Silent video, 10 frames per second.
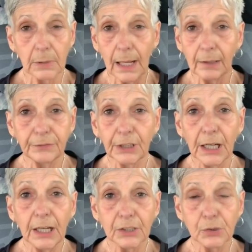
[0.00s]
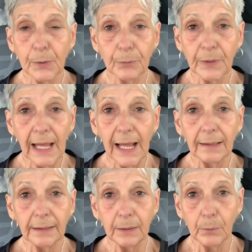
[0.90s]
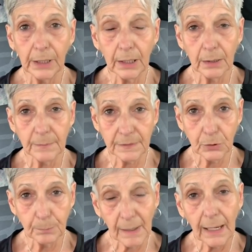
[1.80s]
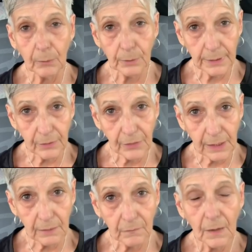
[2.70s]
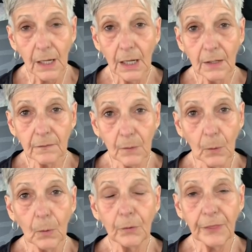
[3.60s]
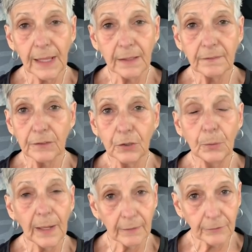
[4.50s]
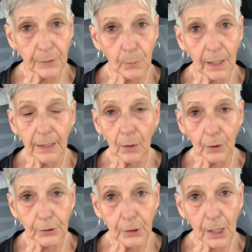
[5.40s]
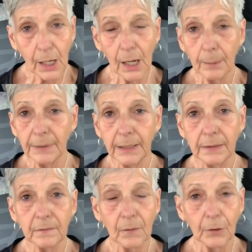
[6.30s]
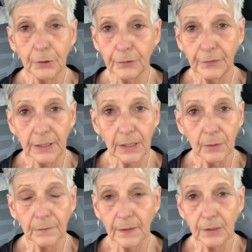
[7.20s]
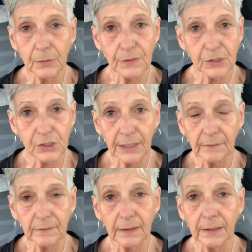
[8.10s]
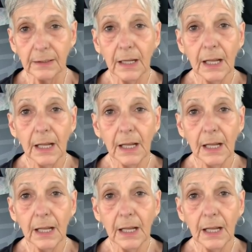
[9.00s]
out of touch with reality when it comes to powering things. So thanks to everyone, all your comments, all your videos that you suggested,